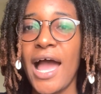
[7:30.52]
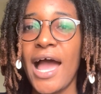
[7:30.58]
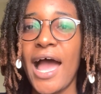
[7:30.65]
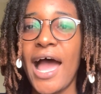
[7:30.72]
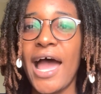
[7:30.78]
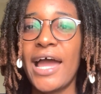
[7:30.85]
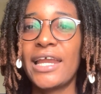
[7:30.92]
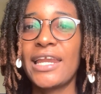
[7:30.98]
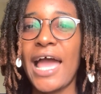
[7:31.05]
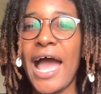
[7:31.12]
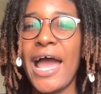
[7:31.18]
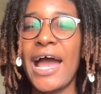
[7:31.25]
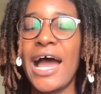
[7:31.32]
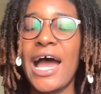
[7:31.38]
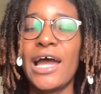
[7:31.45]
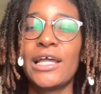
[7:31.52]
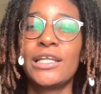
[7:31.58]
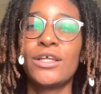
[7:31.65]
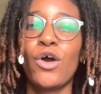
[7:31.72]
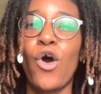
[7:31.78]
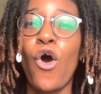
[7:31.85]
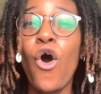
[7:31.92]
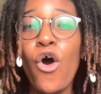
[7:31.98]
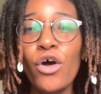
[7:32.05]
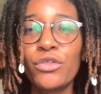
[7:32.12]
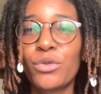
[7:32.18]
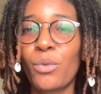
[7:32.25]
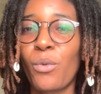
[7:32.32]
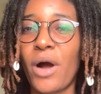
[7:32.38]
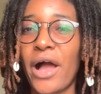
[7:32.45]
and I had all
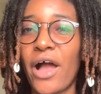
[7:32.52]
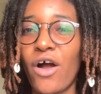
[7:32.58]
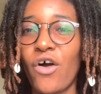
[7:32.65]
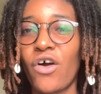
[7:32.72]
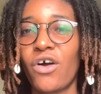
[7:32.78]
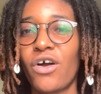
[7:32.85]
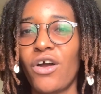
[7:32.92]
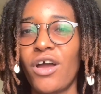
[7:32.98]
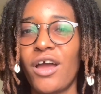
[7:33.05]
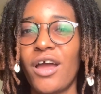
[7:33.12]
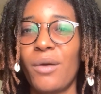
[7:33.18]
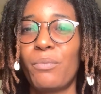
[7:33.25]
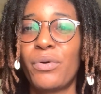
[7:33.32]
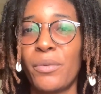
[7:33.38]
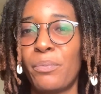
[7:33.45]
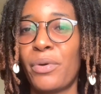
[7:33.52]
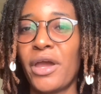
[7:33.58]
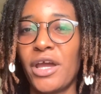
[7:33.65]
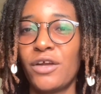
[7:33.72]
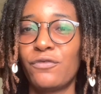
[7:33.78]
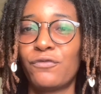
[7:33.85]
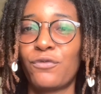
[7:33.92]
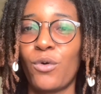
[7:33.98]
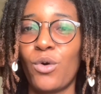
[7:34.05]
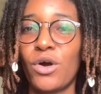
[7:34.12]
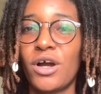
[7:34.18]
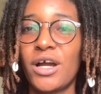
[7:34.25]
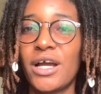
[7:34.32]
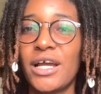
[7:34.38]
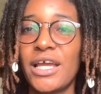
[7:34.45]
the while prepared
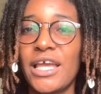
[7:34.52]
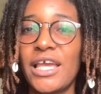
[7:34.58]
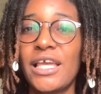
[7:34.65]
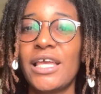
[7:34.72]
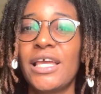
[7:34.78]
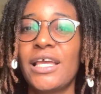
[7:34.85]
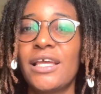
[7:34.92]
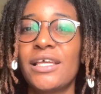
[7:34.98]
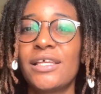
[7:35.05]
for a